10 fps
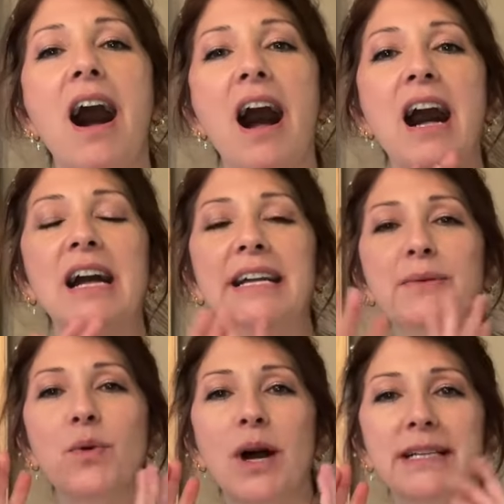
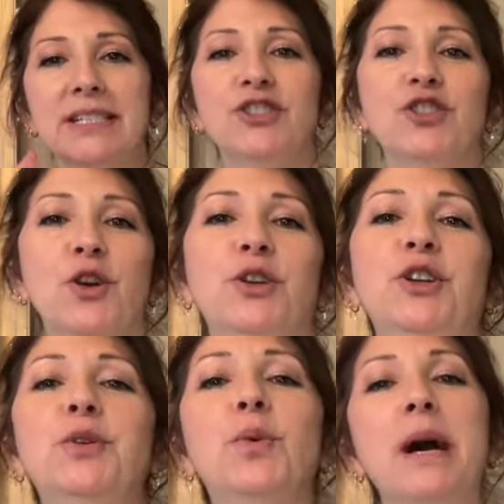I want to show
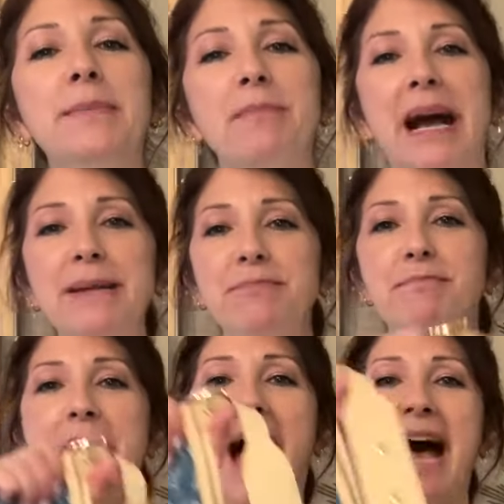you what my
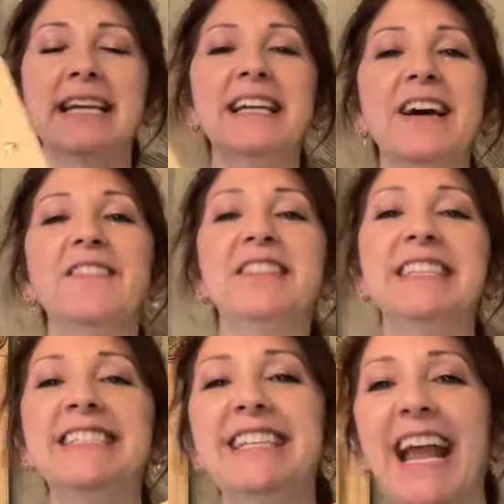bag of the
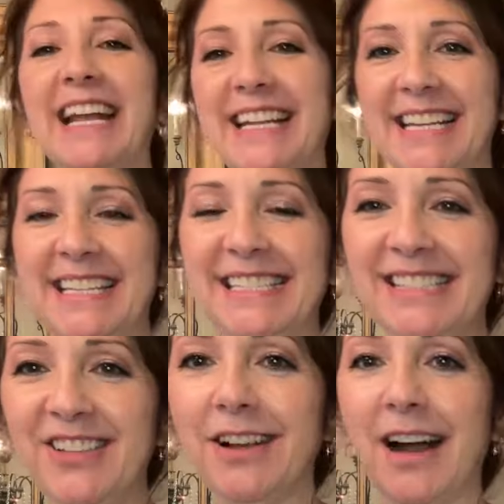day
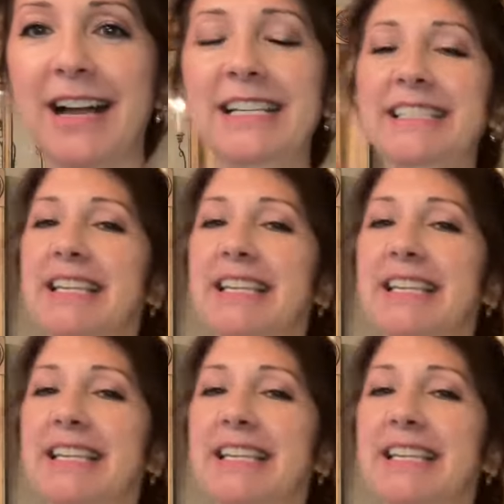is, you guys.